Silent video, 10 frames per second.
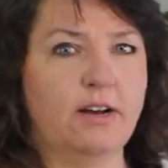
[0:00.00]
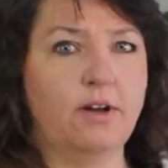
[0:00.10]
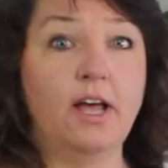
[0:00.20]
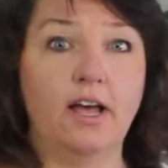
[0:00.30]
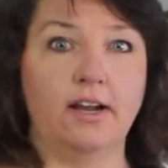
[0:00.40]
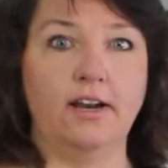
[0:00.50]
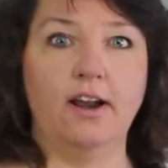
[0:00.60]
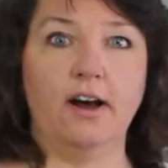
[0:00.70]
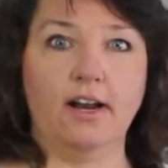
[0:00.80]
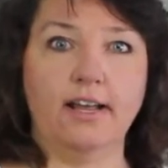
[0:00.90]
out
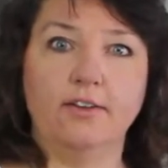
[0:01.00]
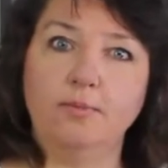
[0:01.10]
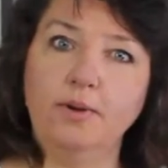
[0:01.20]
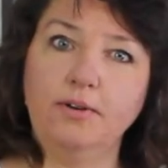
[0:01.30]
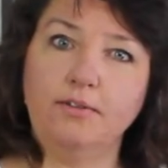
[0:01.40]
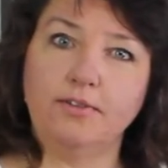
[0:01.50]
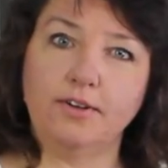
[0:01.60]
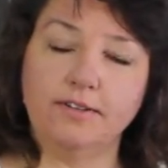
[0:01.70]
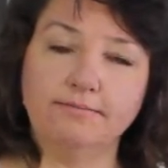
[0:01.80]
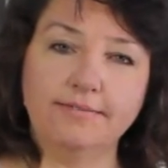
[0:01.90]
not as
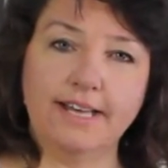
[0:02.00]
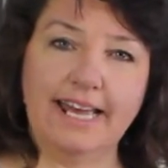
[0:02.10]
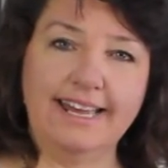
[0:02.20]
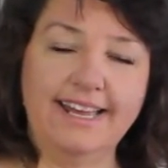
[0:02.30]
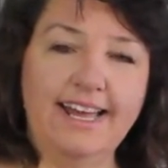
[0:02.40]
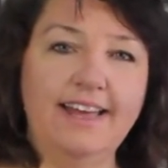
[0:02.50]
beautiful. Okay?